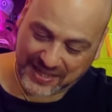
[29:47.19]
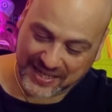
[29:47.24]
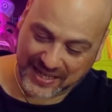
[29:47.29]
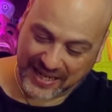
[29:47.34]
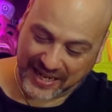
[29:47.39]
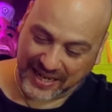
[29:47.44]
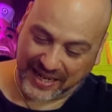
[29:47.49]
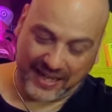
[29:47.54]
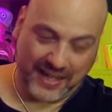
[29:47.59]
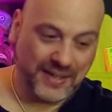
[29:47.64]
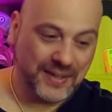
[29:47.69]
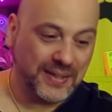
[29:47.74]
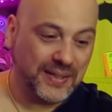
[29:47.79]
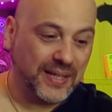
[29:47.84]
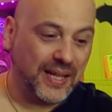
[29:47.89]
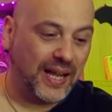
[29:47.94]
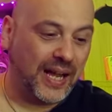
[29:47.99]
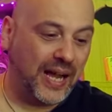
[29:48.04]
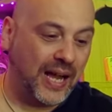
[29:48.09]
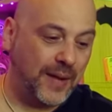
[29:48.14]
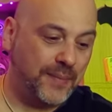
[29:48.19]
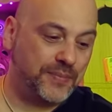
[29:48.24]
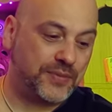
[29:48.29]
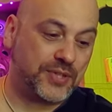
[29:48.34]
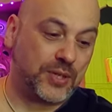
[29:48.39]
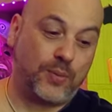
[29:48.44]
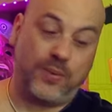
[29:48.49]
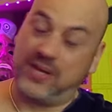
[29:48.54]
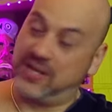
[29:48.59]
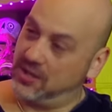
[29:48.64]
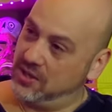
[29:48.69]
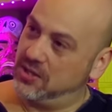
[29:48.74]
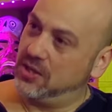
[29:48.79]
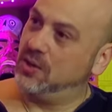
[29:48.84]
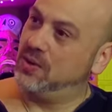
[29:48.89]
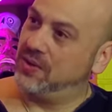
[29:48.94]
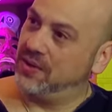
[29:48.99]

Yeah, yeah. Um, so we can you know, do.